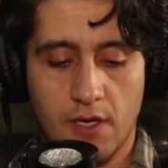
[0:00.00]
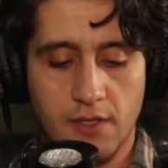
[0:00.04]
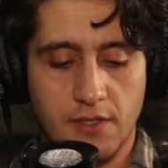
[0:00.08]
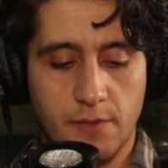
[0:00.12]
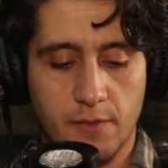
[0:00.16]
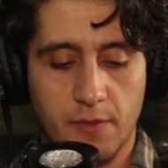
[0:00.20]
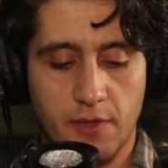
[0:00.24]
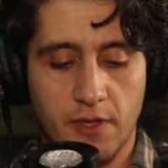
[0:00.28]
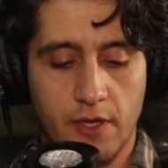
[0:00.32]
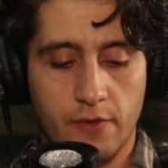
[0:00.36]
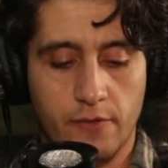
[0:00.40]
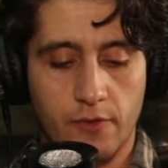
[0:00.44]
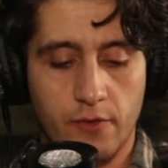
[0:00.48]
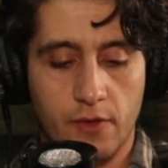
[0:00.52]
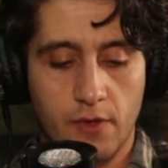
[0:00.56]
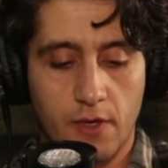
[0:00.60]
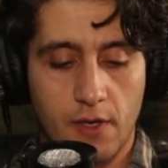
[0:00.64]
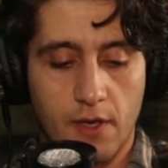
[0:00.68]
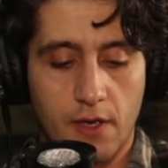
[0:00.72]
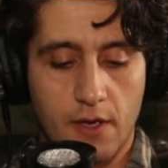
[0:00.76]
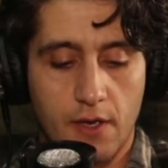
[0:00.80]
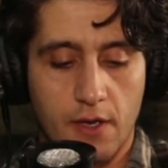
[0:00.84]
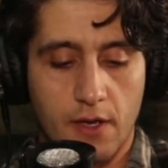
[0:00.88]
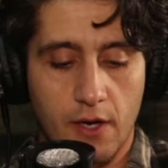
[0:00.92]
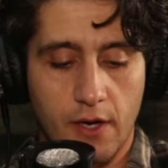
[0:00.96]
Awesome. I love you.
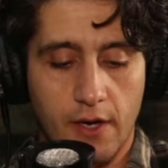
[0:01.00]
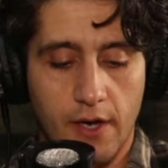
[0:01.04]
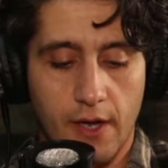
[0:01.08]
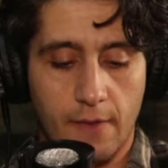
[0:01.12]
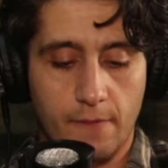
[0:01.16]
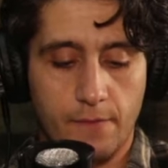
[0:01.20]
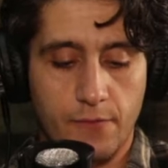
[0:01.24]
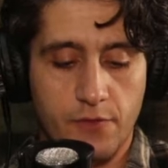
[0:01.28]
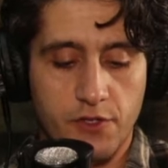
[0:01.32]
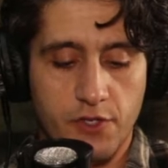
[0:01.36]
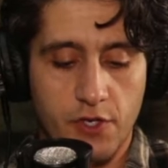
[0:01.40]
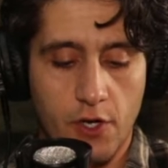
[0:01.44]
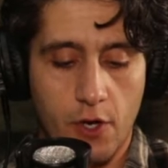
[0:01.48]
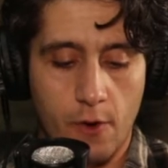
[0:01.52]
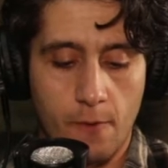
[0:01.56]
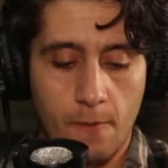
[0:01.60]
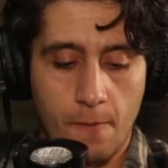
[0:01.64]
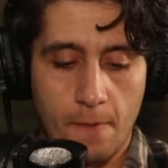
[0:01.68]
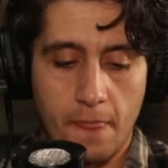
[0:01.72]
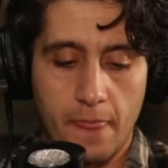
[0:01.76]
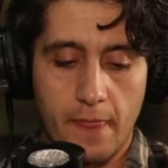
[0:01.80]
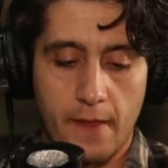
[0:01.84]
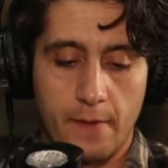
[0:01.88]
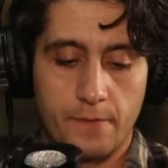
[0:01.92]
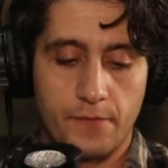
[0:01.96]
Okay.
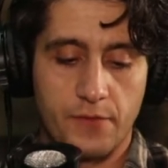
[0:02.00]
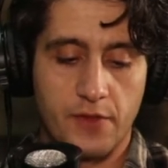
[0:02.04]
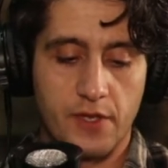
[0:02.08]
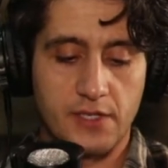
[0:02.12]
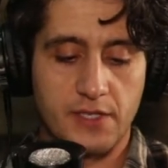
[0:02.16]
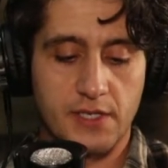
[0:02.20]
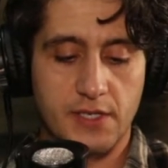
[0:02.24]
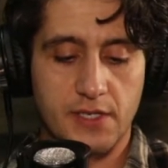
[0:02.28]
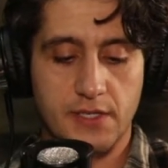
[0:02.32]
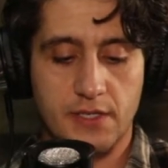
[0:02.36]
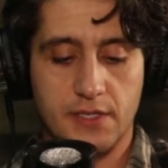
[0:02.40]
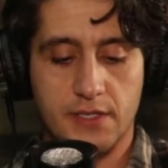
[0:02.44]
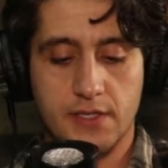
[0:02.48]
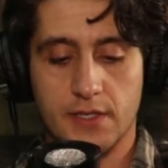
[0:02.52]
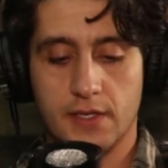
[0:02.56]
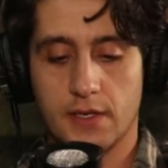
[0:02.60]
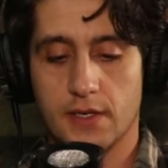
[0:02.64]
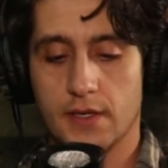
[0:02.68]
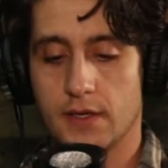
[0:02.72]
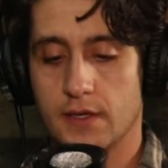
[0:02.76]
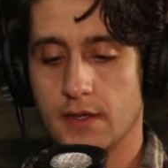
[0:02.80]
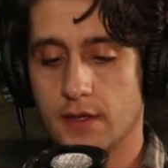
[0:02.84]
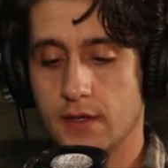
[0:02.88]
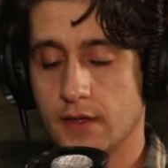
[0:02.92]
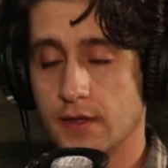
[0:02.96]
This is...
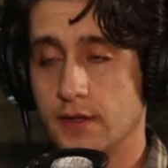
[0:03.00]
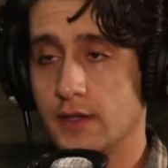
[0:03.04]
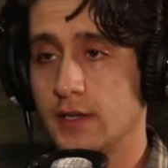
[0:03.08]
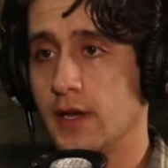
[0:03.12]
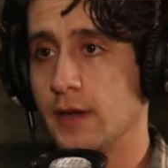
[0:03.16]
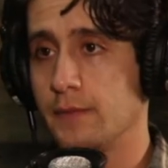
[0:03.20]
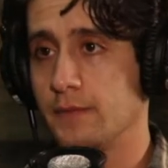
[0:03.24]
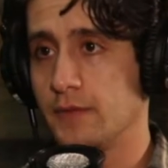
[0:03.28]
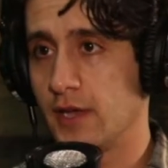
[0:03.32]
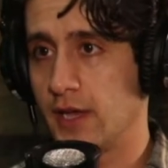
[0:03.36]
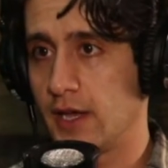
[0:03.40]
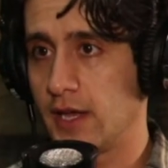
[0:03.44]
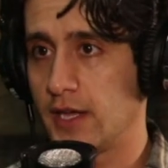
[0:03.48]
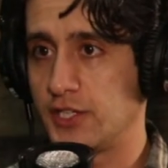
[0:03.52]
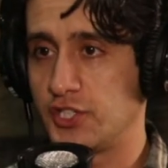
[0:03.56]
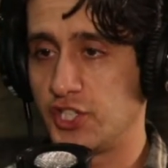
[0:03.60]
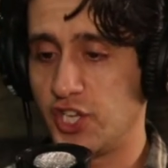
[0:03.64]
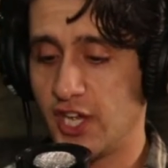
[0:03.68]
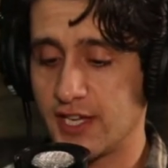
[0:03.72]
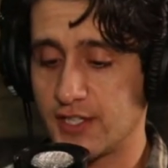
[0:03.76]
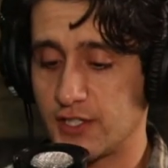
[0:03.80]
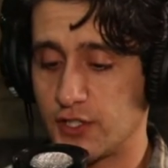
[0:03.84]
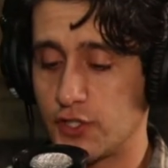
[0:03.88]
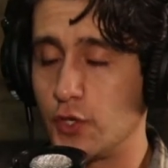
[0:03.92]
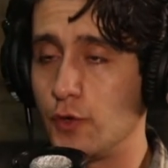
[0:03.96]

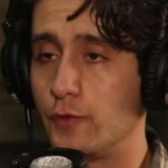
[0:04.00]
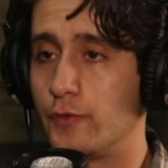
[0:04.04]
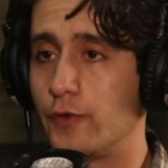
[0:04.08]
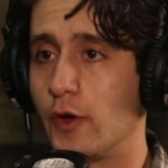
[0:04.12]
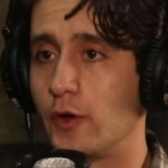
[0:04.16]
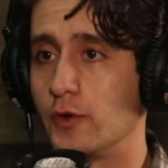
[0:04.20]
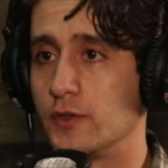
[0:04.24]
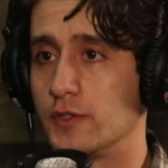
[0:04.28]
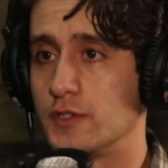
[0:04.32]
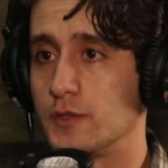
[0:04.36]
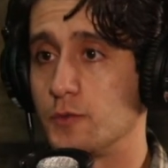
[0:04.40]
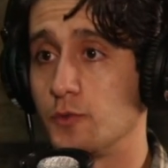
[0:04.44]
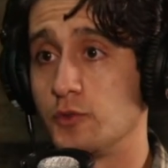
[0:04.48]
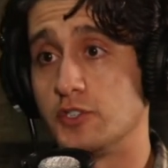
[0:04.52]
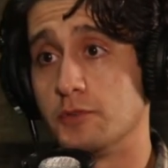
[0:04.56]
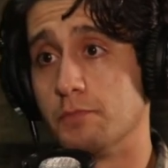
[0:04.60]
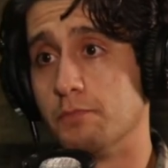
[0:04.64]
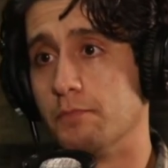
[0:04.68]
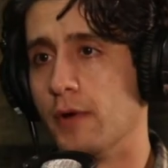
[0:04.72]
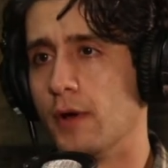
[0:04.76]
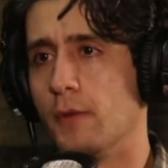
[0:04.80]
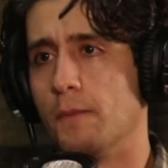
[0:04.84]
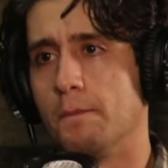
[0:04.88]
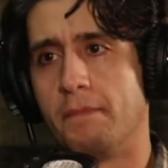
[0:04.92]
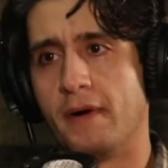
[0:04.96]
she has two phones, which
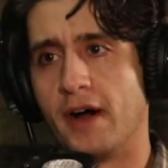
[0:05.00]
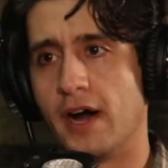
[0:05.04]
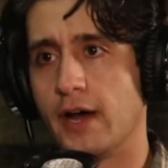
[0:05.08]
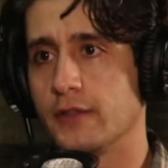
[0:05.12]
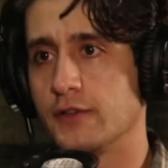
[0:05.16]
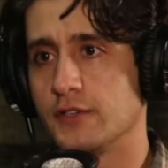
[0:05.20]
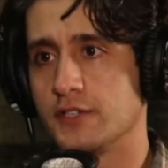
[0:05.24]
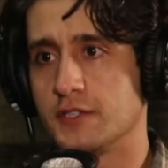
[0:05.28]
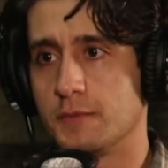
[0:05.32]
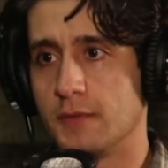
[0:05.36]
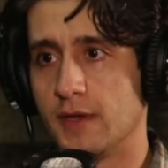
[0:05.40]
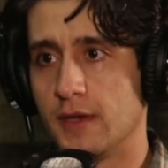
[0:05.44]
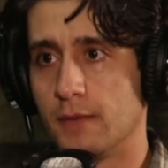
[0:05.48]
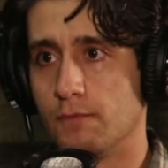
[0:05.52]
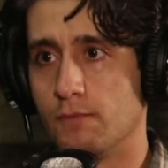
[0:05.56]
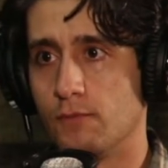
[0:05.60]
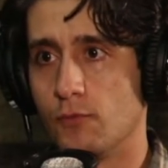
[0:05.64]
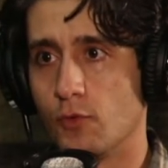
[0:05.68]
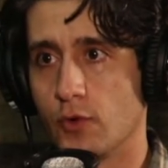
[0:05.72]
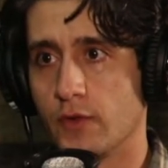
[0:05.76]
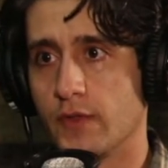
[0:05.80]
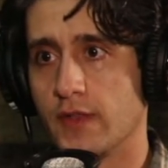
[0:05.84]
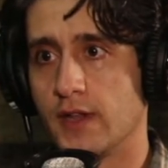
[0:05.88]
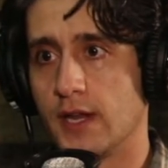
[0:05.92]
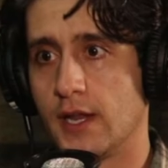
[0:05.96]
bothers me
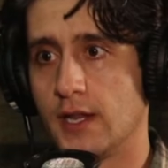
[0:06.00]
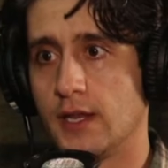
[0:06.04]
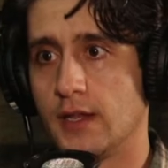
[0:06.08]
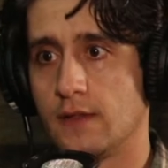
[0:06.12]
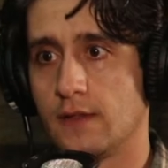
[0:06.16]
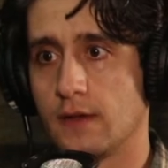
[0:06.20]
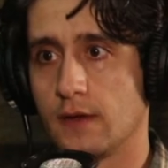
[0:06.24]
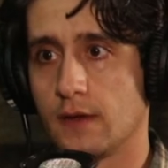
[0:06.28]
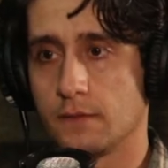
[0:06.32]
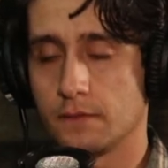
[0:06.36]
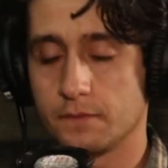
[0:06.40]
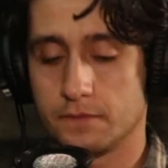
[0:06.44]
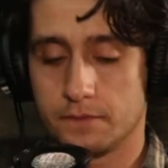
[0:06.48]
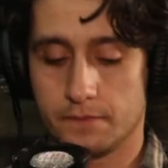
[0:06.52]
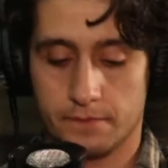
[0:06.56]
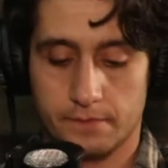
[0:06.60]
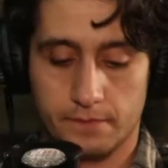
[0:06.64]
more than anything.